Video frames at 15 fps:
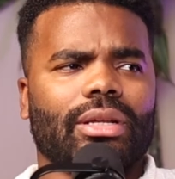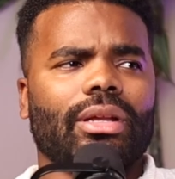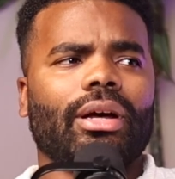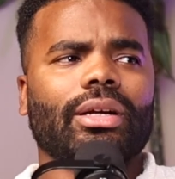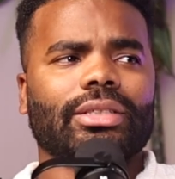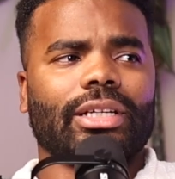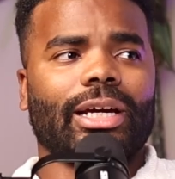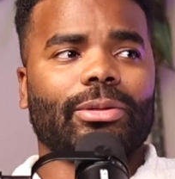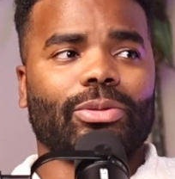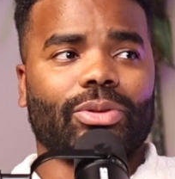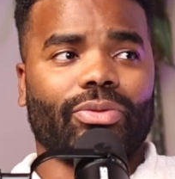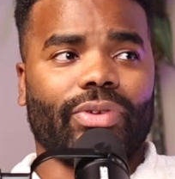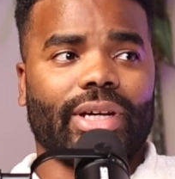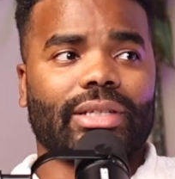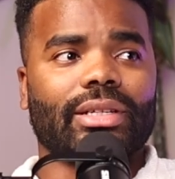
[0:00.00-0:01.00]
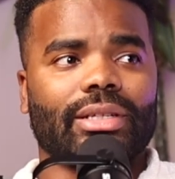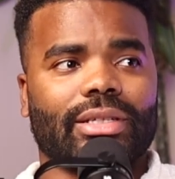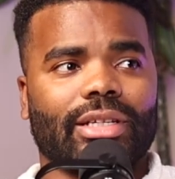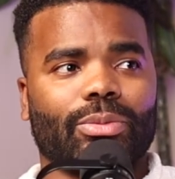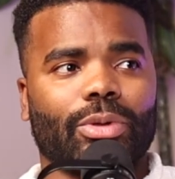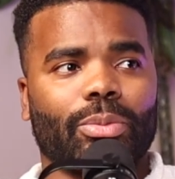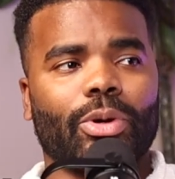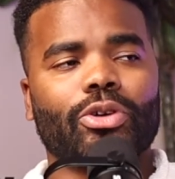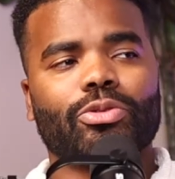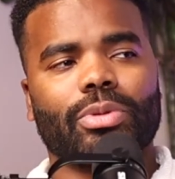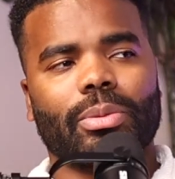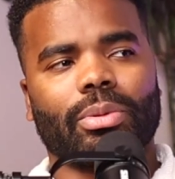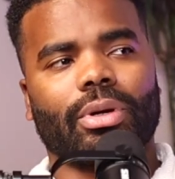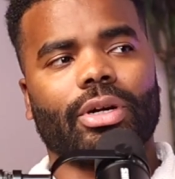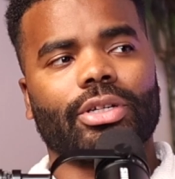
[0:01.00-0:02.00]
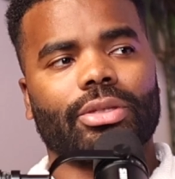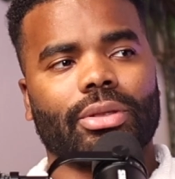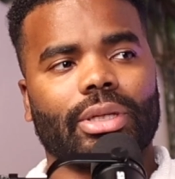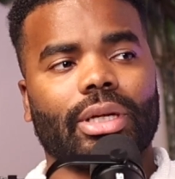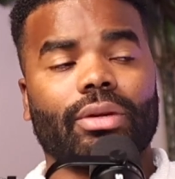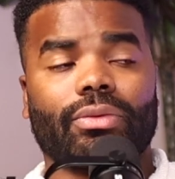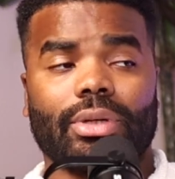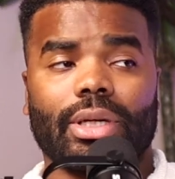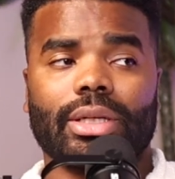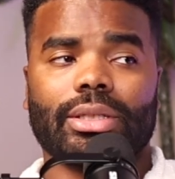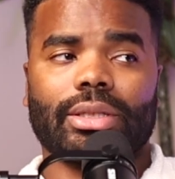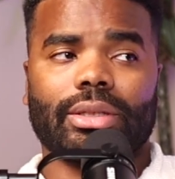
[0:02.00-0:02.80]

a long time to invest in someone. Most people aren't doing that if they're not